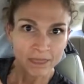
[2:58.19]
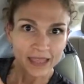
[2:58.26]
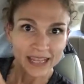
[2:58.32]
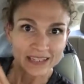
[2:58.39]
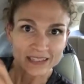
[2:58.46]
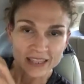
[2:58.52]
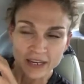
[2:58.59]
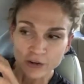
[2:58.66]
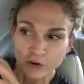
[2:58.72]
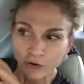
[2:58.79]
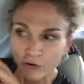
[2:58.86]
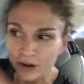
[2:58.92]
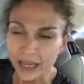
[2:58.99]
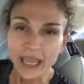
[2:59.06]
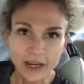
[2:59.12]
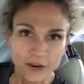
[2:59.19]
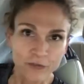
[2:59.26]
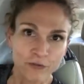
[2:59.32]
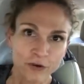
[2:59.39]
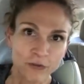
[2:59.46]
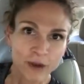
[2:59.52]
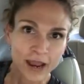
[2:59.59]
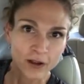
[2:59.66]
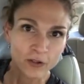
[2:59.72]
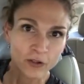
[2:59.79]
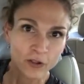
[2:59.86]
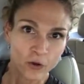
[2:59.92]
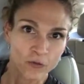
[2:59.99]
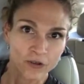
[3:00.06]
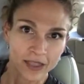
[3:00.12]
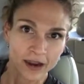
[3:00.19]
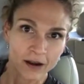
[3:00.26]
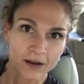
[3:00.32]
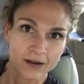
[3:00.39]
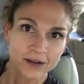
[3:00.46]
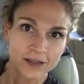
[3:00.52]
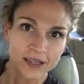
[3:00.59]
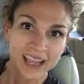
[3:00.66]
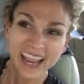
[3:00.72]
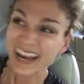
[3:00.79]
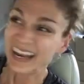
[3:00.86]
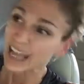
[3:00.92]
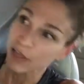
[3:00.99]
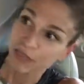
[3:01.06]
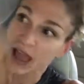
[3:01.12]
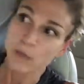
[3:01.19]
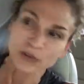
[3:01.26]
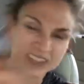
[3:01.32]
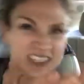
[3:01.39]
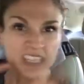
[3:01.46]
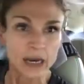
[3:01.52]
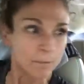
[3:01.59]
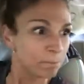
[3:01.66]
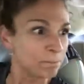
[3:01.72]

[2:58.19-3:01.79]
it's then created a free radical over there. And now that one's going to